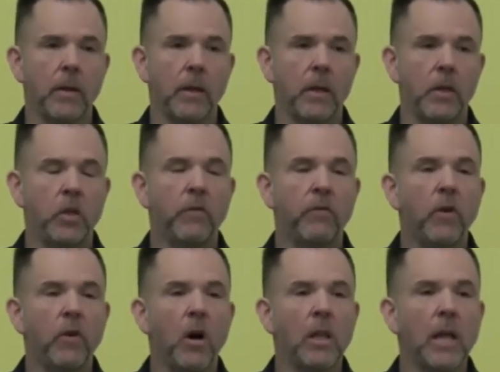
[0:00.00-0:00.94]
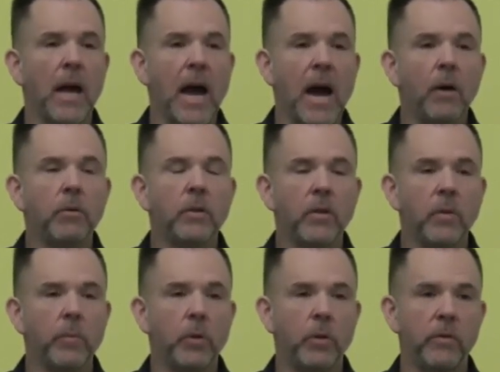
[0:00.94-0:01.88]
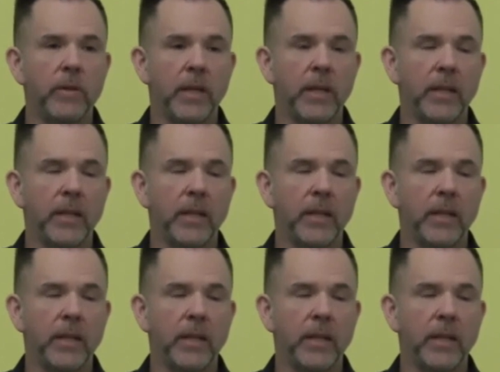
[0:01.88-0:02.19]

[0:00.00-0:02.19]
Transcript: you fall out of the movie